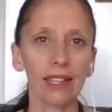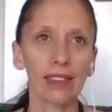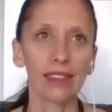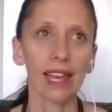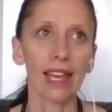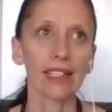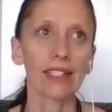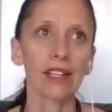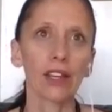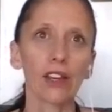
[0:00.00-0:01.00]
that,
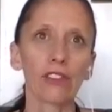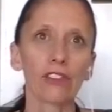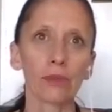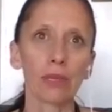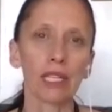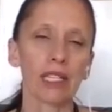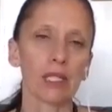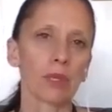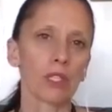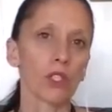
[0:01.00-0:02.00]
for me, has
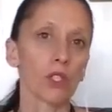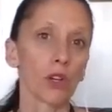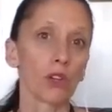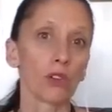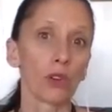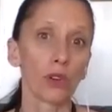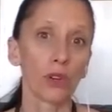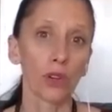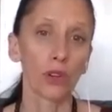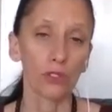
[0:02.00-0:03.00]
been so
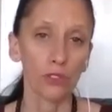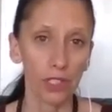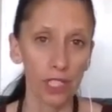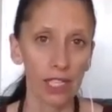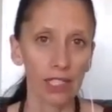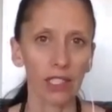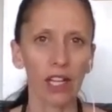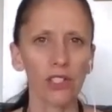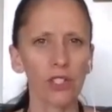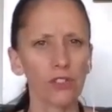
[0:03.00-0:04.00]
freeing, not
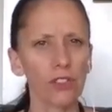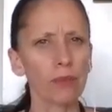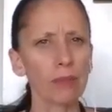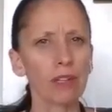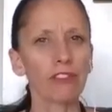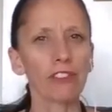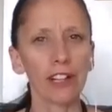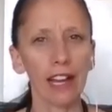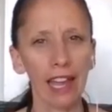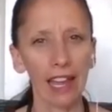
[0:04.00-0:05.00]
just for me, but for
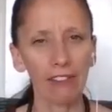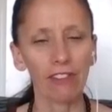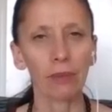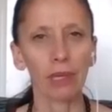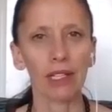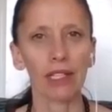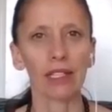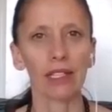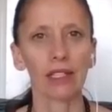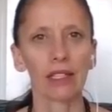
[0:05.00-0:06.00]
everybody.
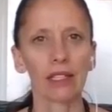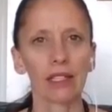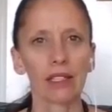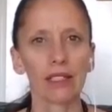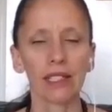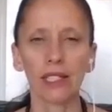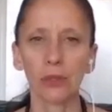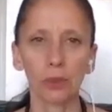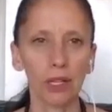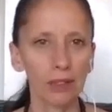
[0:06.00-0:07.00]
It's like, you're
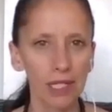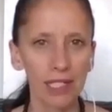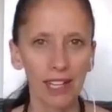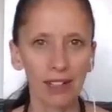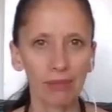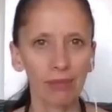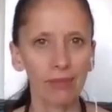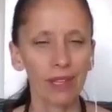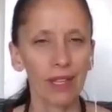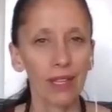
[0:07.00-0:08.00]
welcome to come
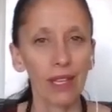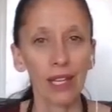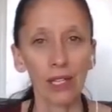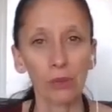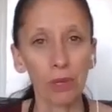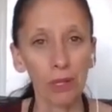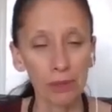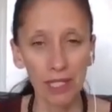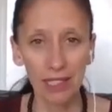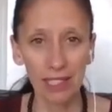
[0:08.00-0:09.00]
and you're welcome
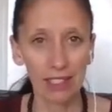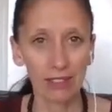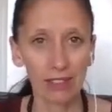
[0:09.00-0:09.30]
to leave.